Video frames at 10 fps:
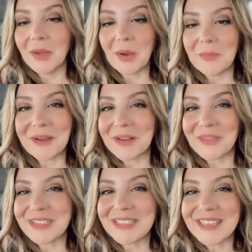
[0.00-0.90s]
No, I'm not
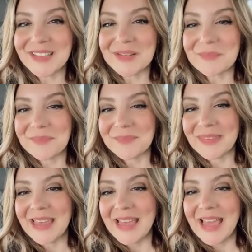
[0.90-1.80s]
gonna really sing them.
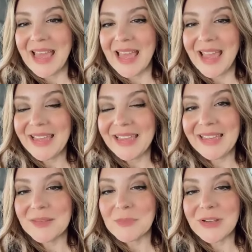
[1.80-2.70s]

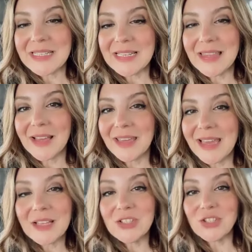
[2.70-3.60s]
Hey, President
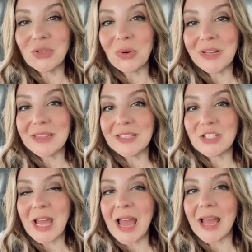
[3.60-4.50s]
Lucky has joined the
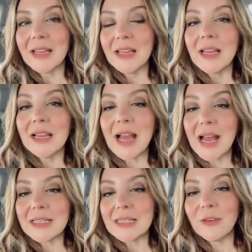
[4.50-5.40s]
chat.
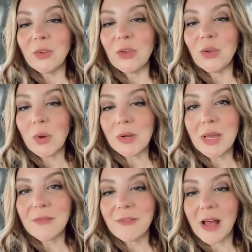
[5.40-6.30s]
Guys, if you are
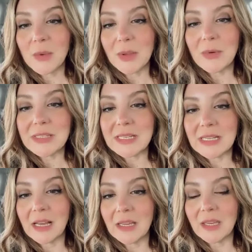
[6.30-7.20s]
not following
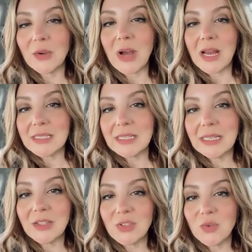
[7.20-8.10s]
President Lucky, you guys
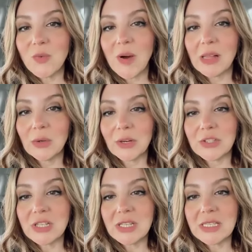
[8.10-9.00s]
need to follow
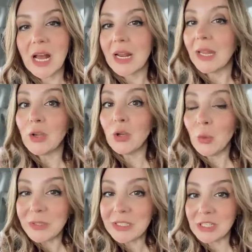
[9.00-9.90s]
her. She's got a
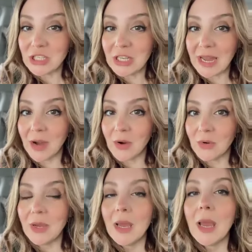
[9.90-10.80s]
new petition
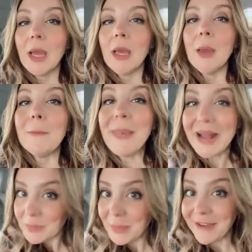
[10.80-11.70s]
out,
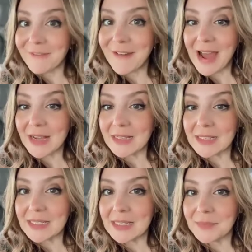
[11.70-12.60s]
backed by
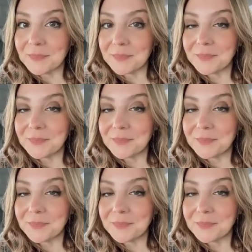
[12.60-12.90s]
facts.